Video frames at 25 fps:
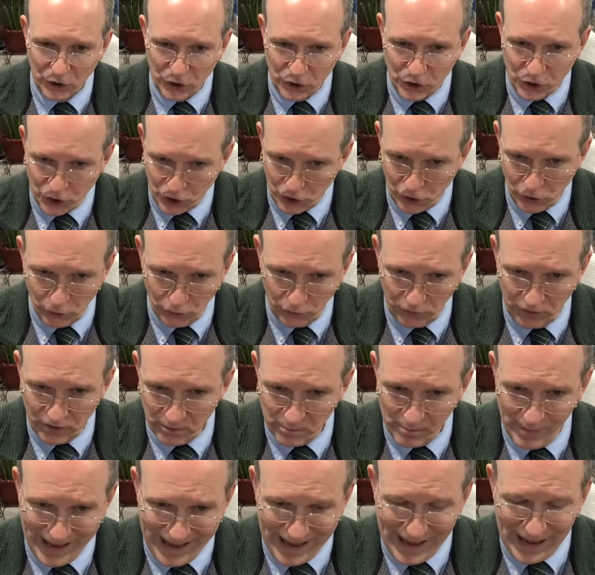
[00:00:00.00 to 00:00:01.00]
Jude,
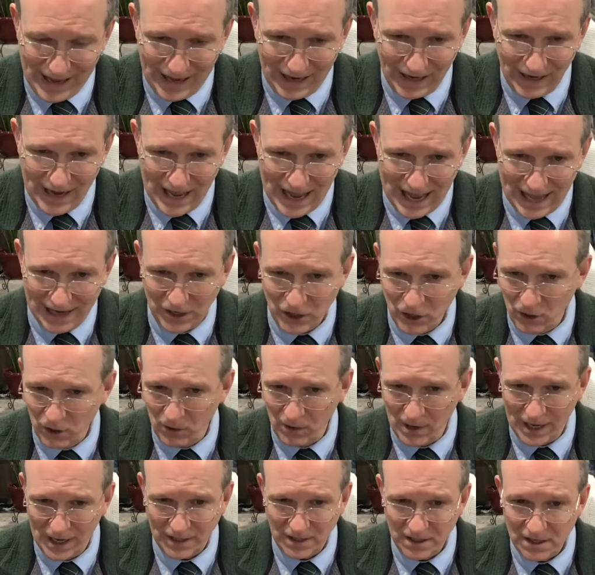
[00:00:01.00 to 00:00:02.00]
the man, had
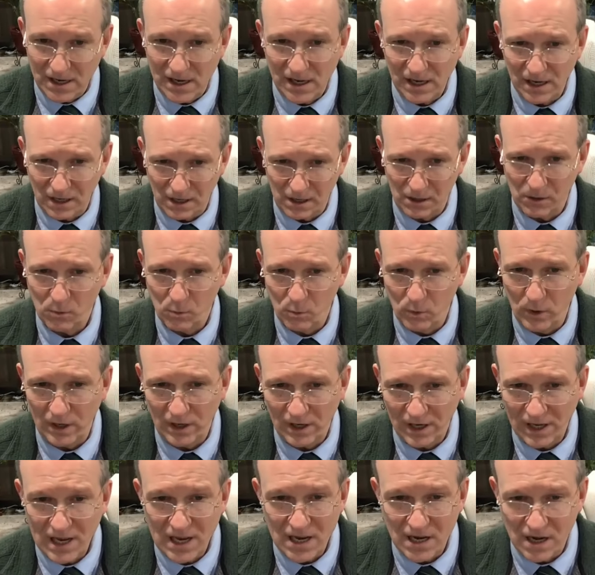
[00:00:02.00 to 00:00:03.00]
no idea
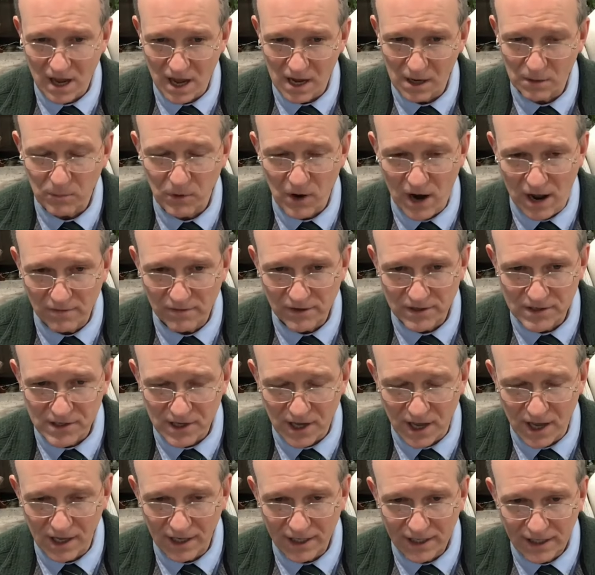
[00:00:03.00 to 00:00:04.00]
what Enoch
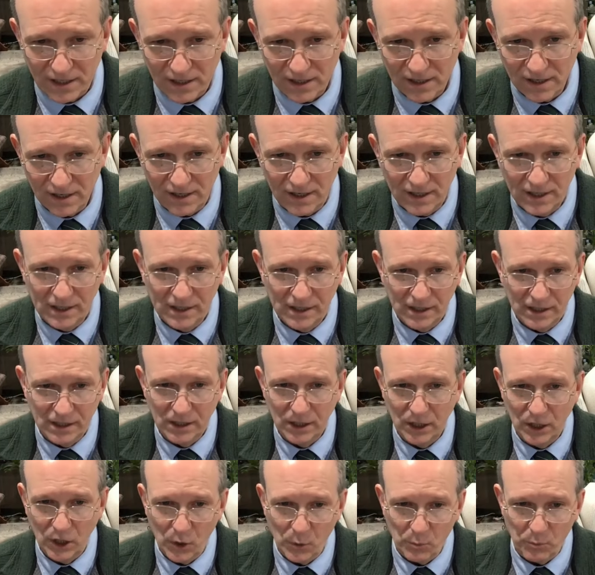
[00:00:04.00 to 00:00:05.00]
prophesied,
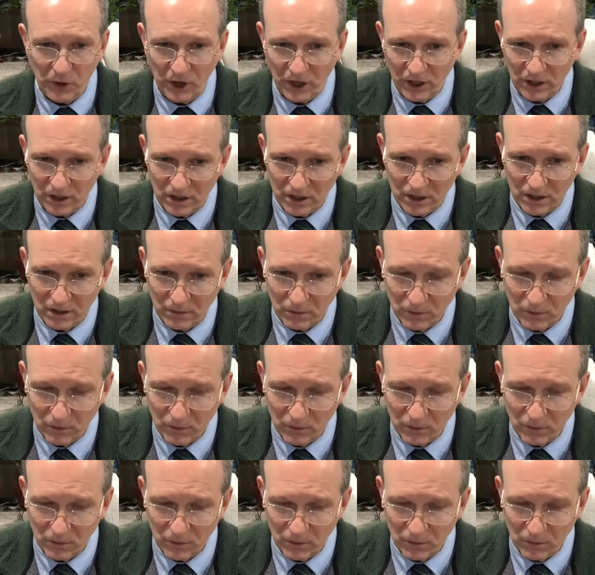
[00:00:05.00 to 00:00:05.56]
but